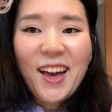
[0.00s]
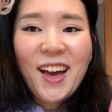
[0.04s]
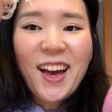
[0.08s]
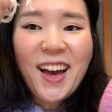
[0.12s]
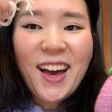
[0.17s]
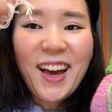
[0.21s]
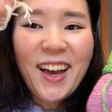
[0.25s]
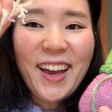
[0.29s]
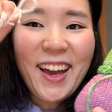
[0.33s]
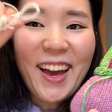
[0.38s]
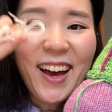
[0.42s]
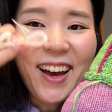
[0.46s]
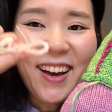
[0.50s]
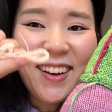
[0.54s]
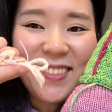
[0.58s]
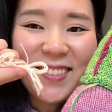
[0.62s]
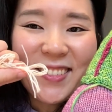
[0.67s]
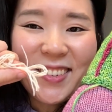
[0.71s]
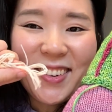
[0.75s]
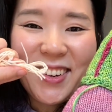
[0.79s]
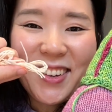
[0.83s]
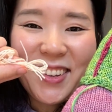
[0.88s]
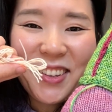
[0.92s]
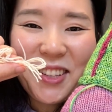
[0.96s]
I
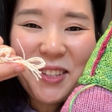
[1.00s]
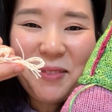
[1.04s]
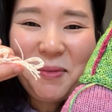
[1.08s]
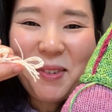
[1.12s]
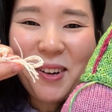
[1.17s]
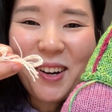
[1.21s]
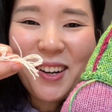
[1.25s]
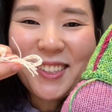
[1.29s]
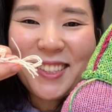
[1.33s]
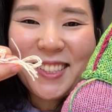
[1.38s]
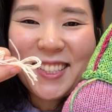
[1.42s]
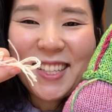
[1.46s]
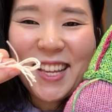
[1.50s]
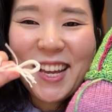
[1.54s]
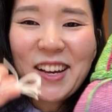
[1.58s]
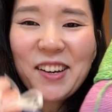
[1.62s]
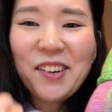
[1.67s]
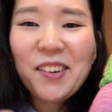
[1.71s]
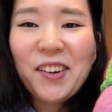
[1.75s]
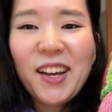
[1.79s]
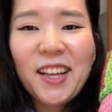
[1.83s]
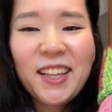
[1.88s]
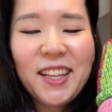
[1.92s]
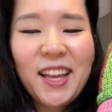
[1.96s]
have all the parts
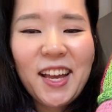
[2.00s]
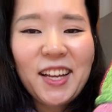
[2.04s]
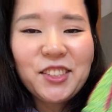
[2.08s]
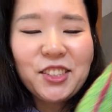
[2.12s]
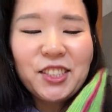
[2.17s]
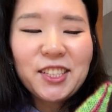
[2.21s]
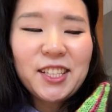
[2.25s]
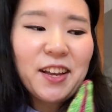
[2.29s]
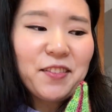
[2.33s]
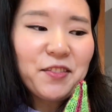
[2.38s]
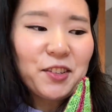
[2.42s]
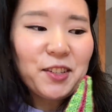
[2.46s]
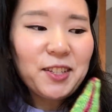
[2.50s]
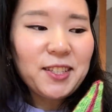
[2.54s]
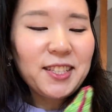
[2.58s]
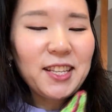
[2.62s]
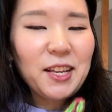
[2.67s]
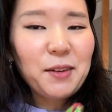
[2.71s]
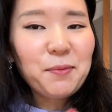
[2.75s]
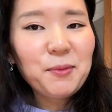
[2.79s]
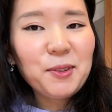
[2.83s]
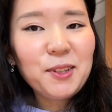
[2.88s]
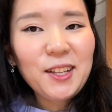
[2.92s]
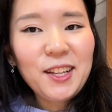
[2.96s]
now and I just have to
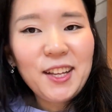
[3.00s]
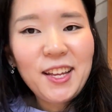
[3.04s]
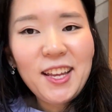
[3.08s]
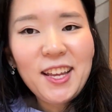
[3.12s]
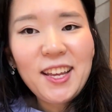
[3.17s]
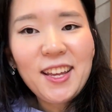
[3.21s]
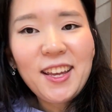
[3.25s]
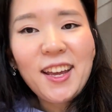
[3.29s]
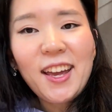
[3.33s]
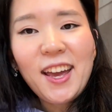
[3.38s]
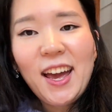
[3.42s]
assemble it.